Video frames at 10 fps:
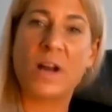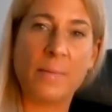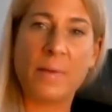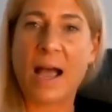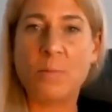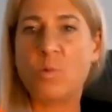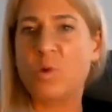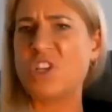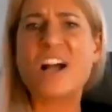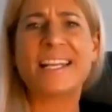You know, we're
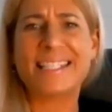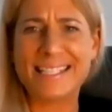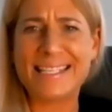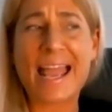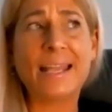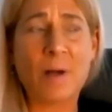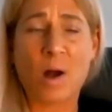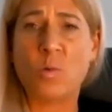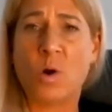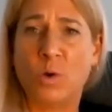talking today
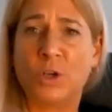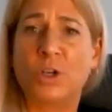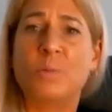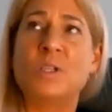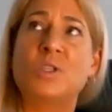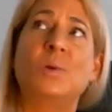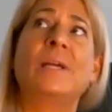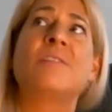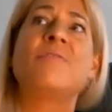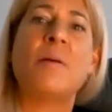about what we're going to be doing
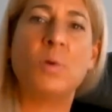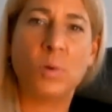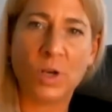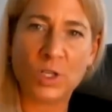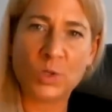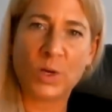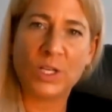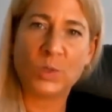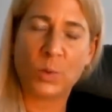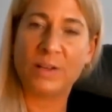in February
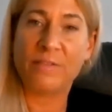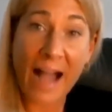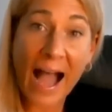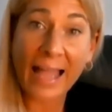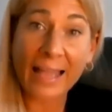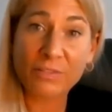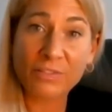2025.